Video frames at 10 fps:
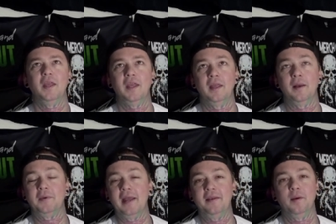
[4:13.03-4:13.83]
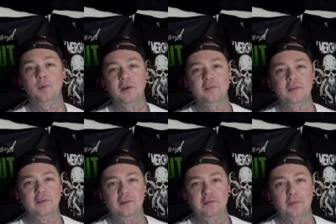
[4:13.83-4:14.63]
I'm getting the impression
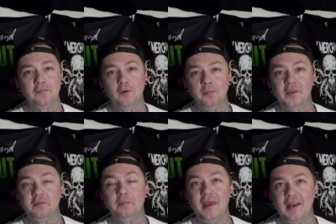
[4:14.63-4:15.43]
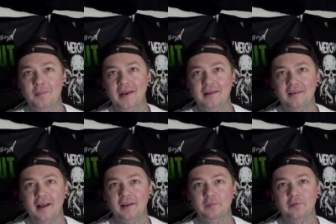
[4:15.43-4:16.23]
that she's performed this many, many
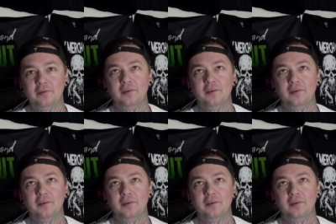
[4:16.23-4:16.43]
times.